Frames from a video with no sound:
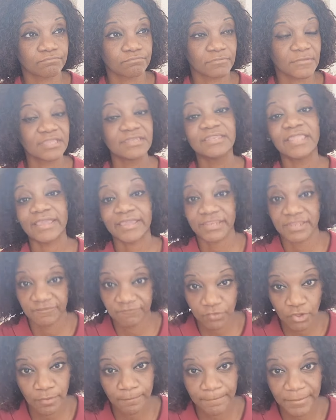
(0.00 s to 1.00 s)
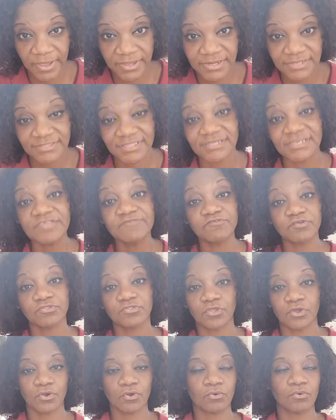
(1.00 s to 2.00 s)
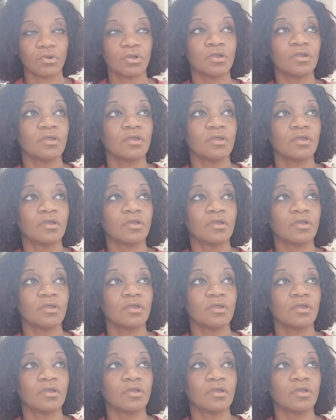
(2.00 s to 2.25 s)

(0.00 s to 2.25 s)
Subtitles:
negative components. And even though,